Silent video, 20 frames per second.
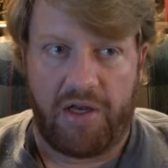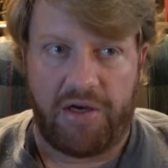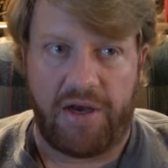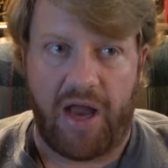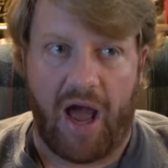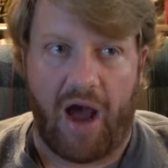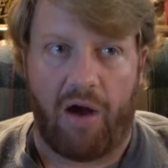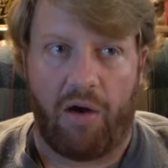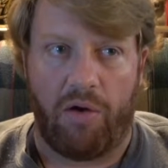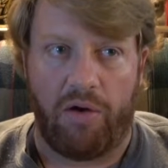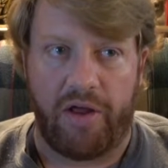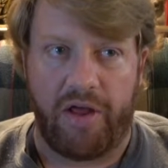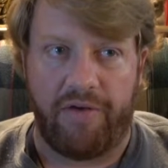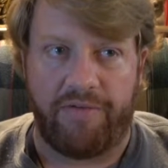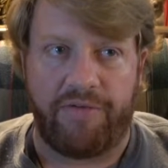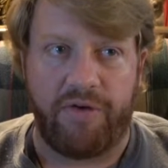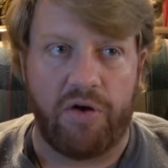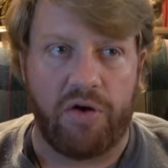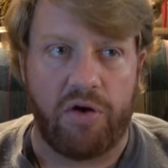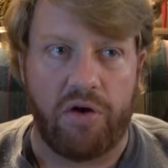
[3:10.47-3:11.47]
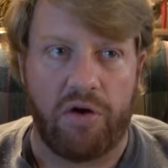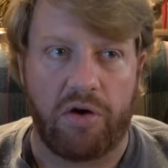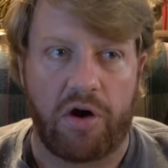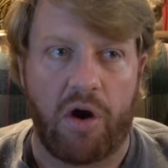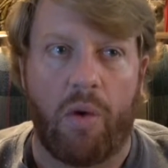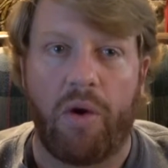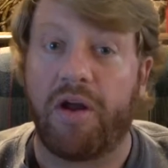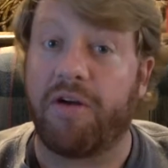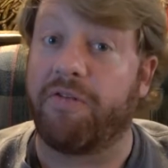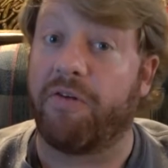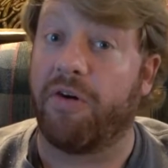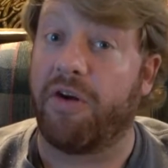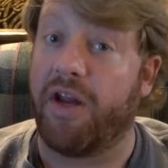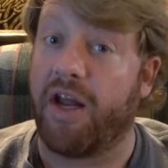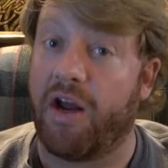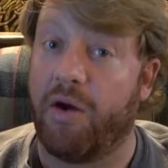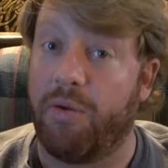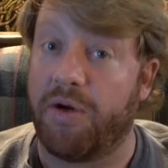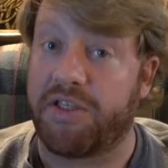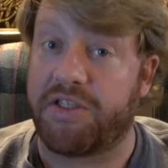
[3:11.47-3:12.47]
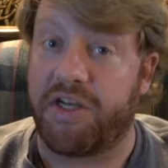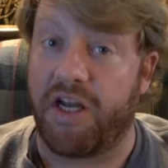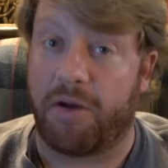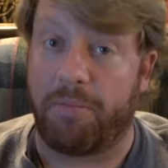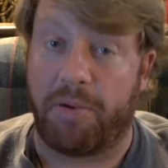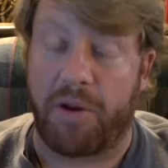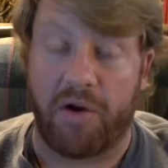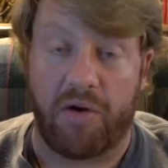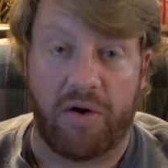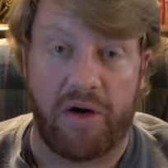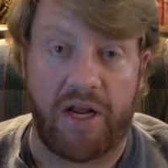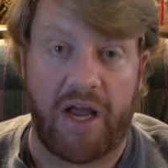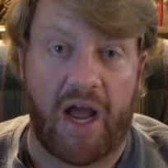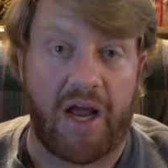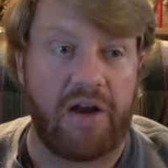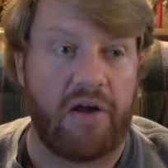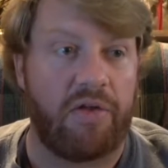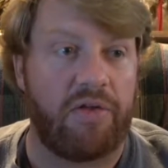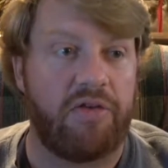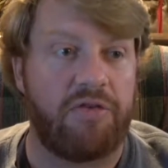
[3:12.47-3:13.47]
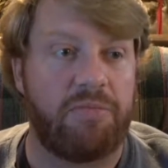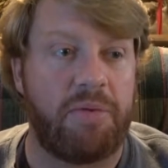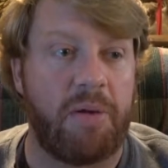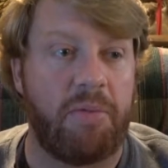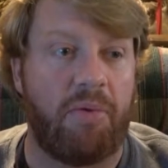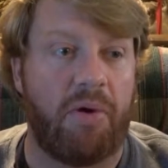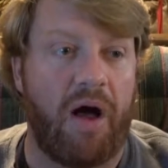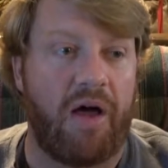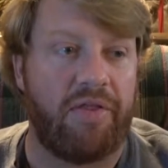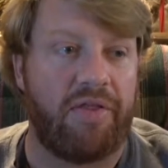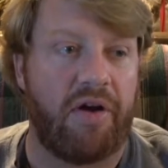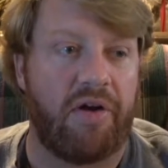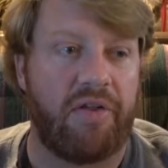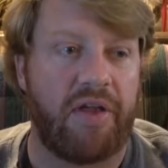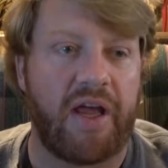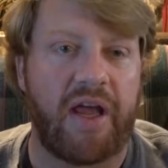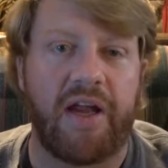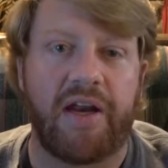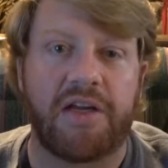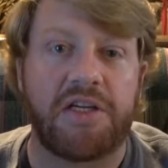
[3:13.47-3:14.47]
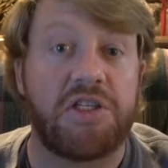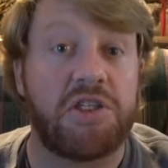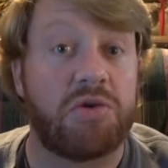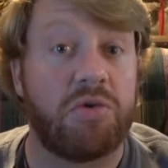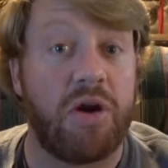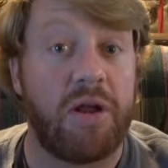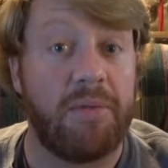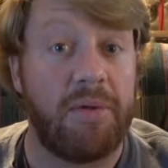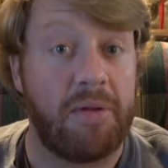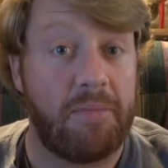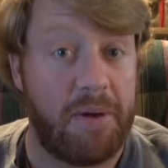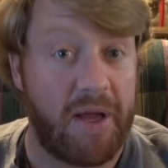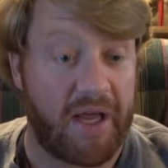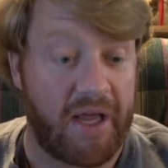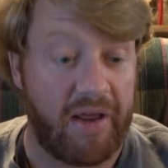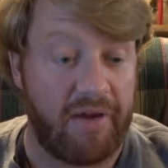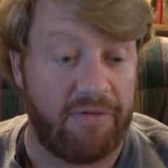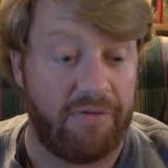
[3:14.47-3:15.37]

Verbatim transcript: Now, if you're going for linguistic purity, I know there's people out there that get extremely picky.